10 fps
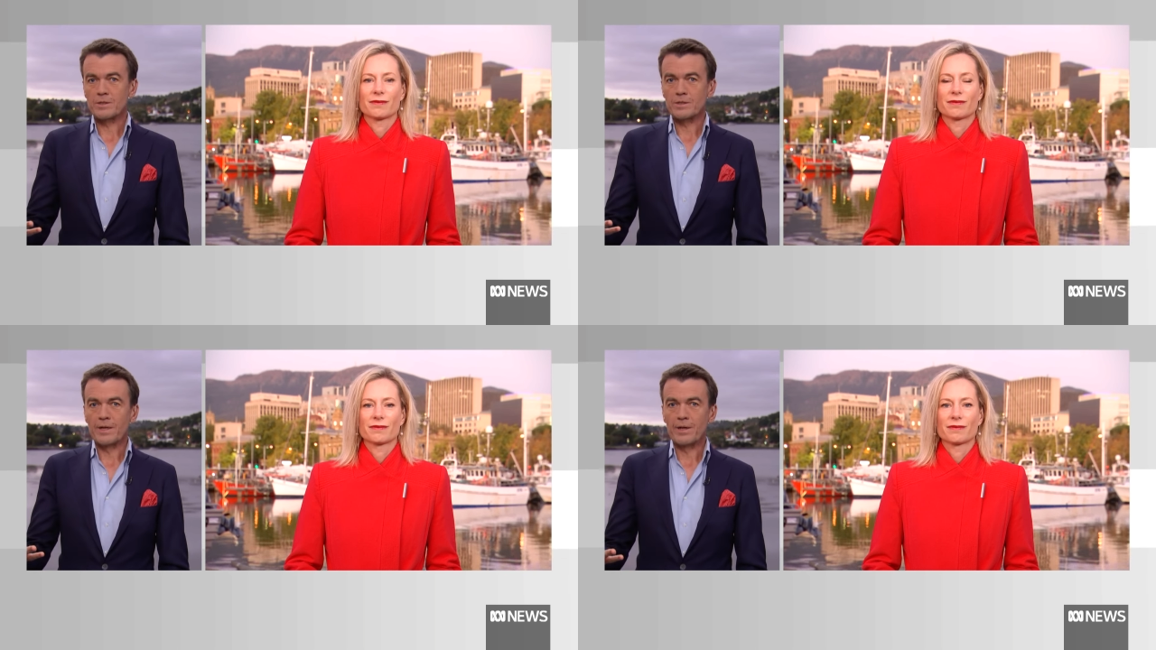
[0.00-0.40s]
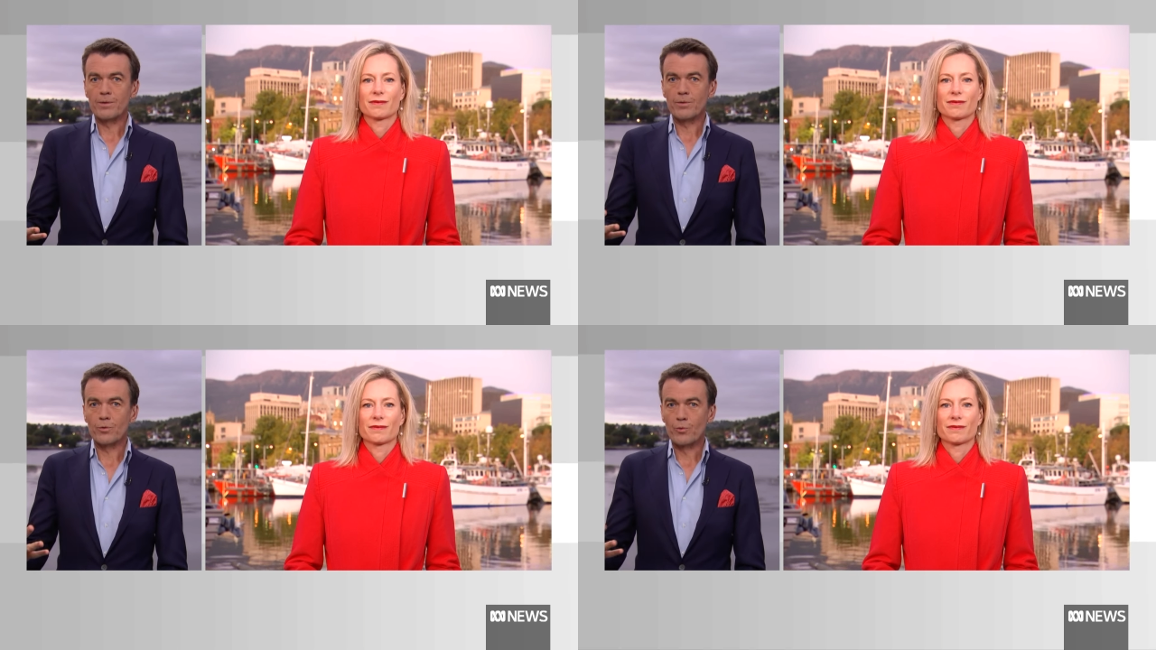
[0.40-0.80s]
Speaker 1: to, say,
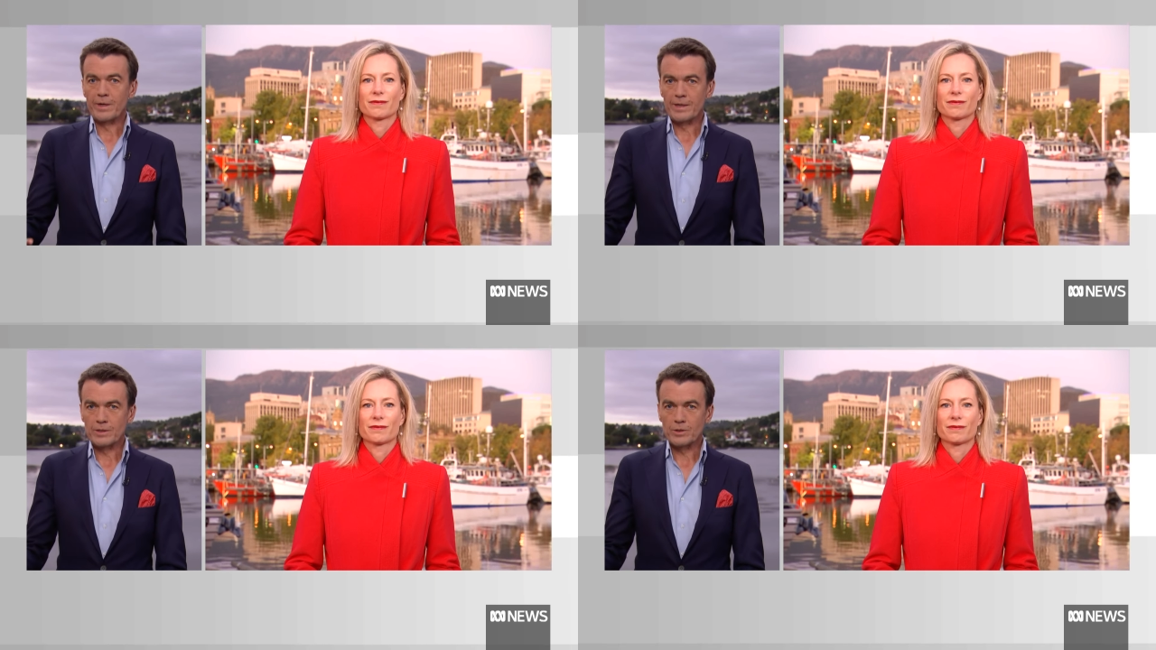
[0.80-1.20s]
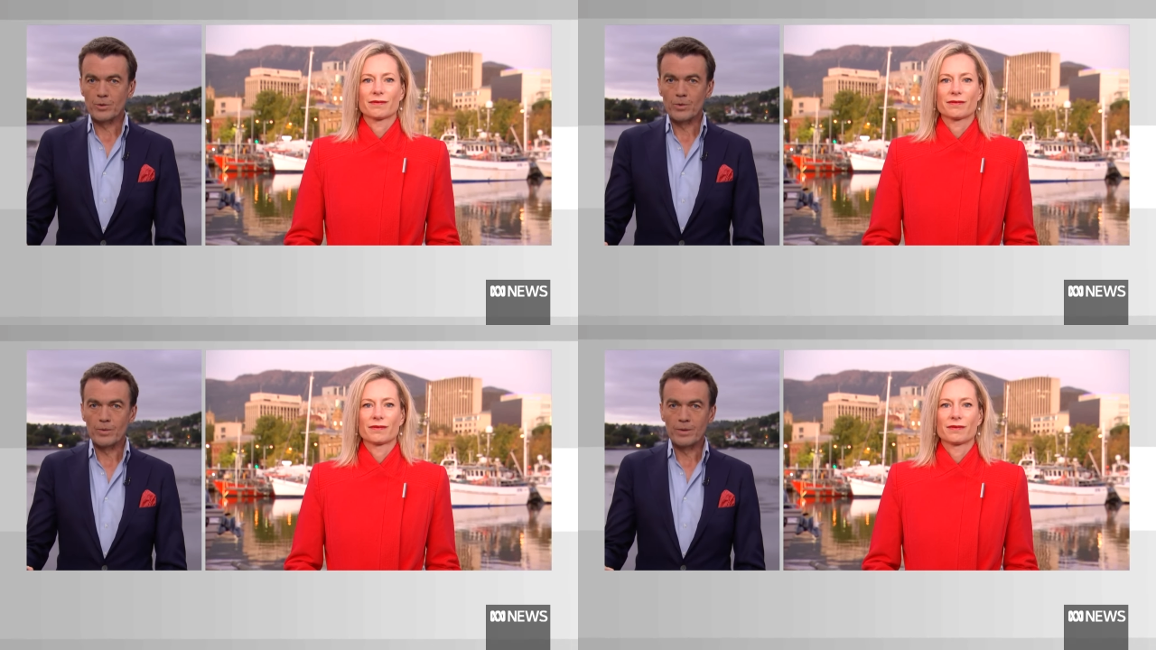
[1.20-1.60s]
Greens
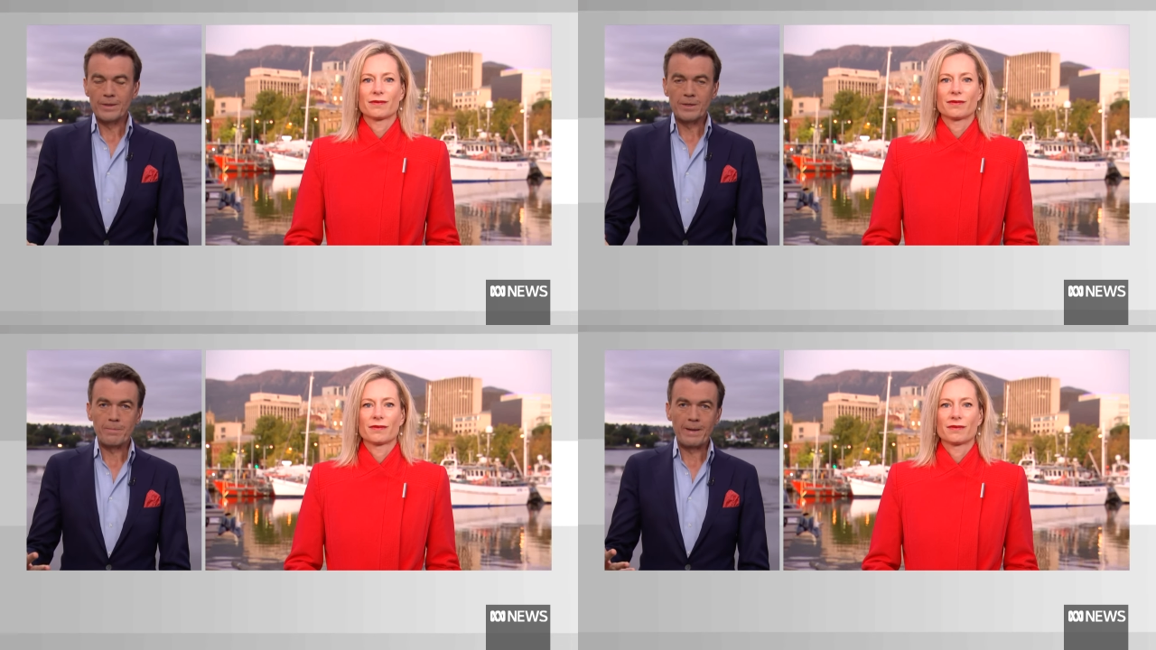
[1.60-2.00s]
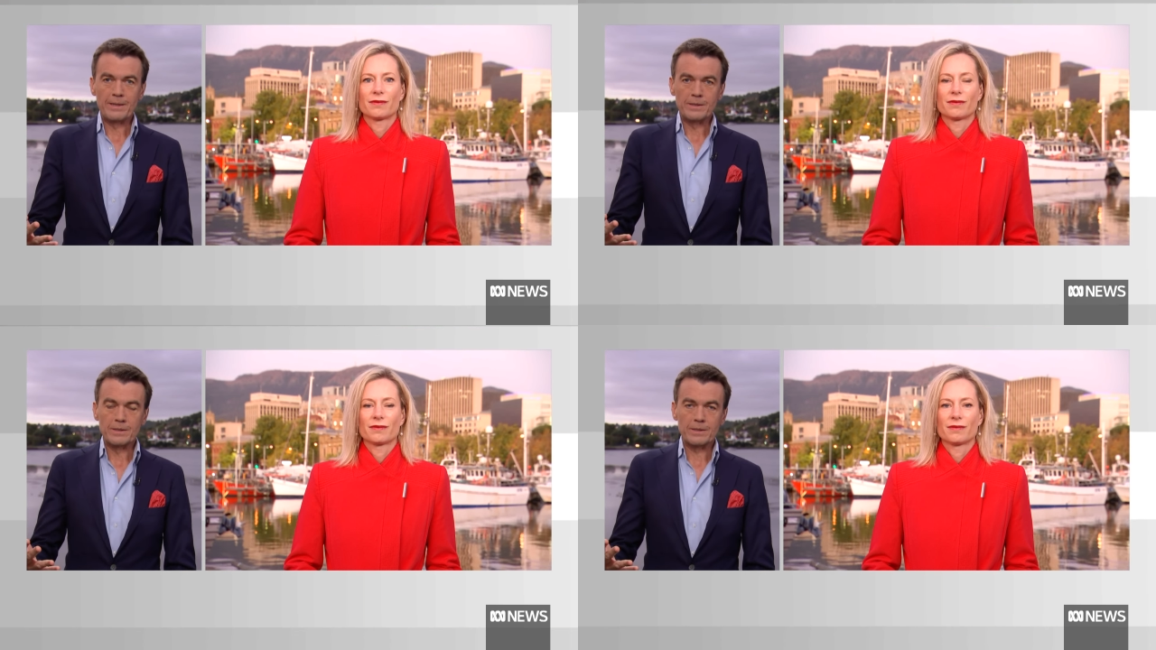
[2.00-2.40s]
or
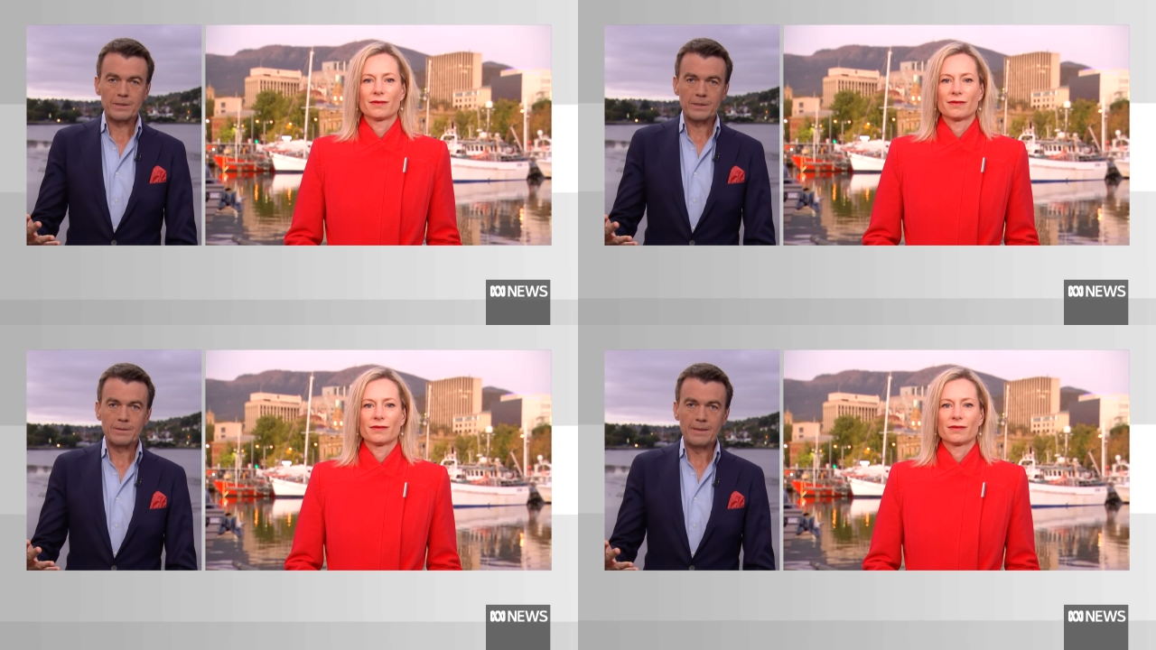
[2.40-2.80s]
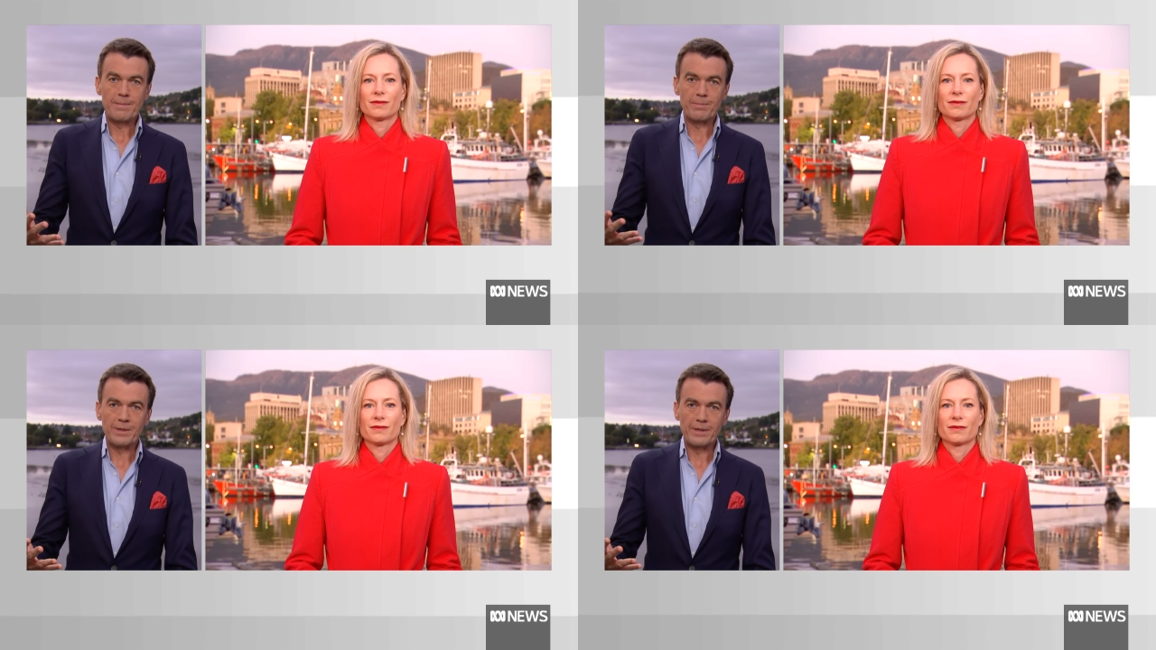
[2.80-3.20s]
independent
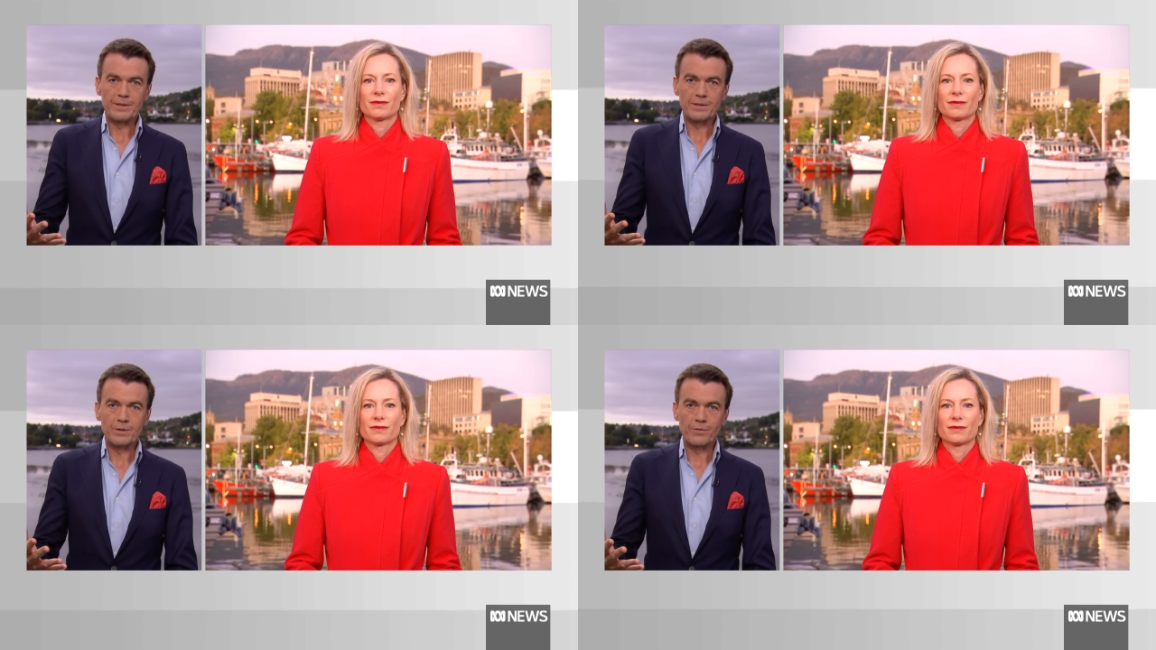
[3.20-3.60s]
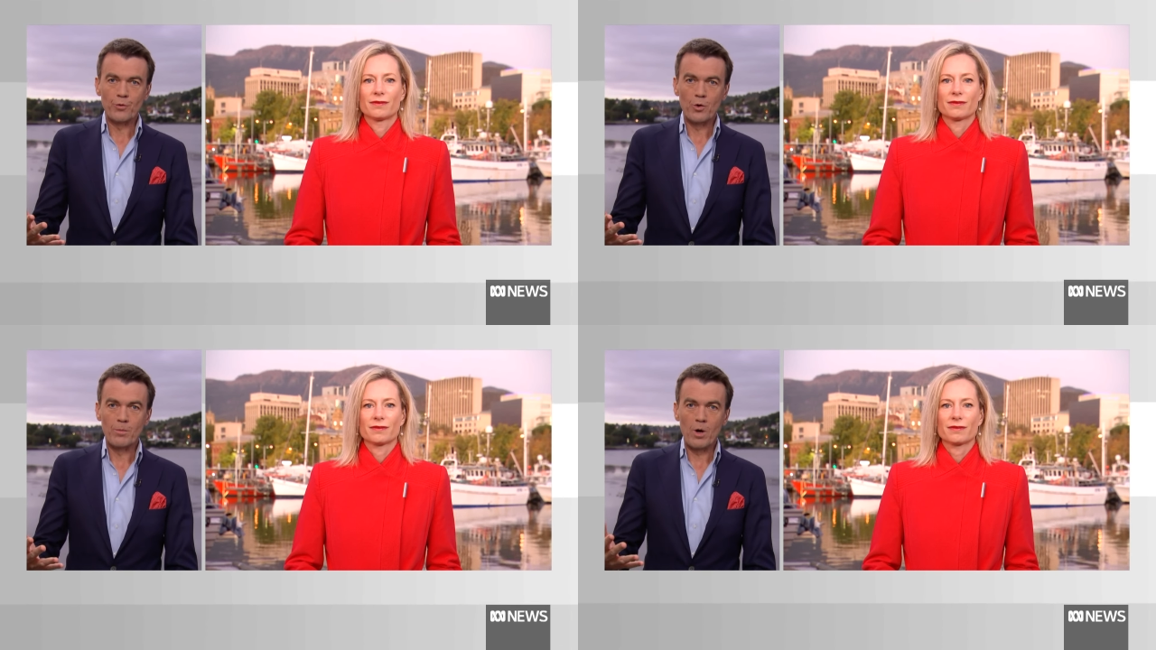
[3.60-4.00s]
MPs in the
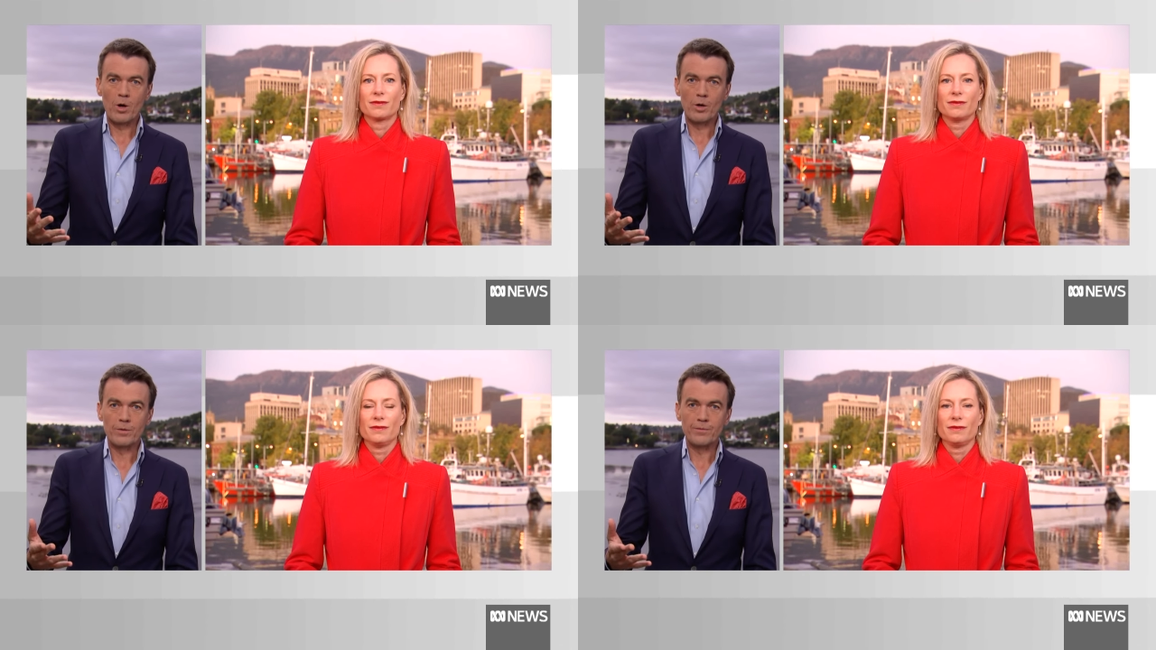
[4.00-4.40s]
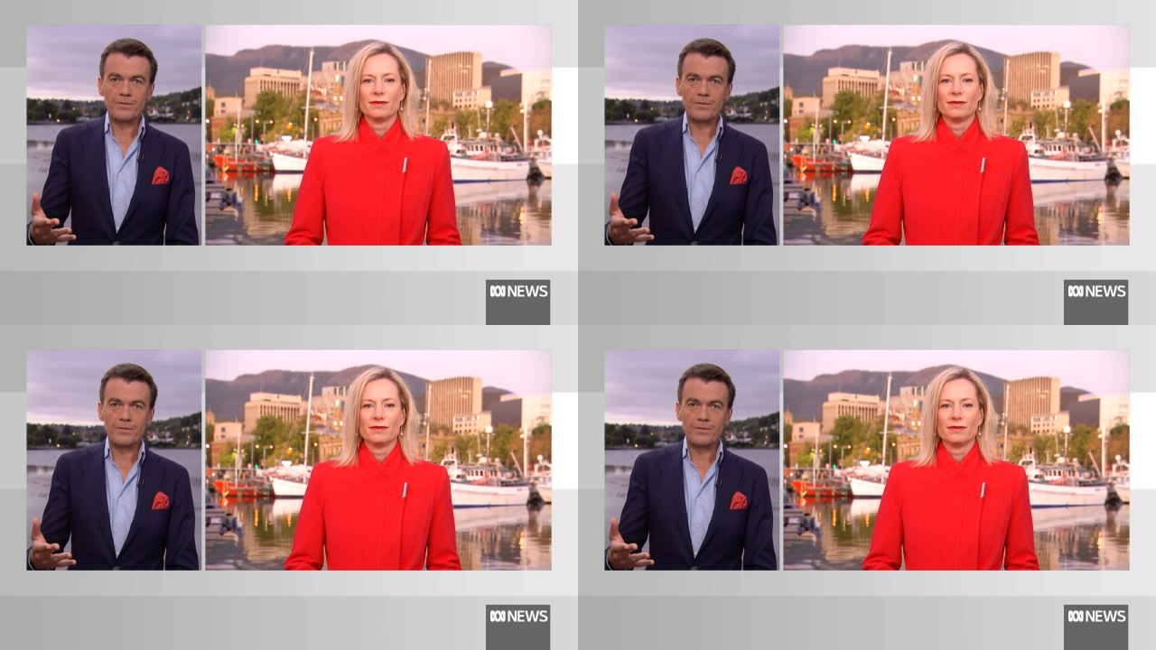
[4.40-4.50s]
form of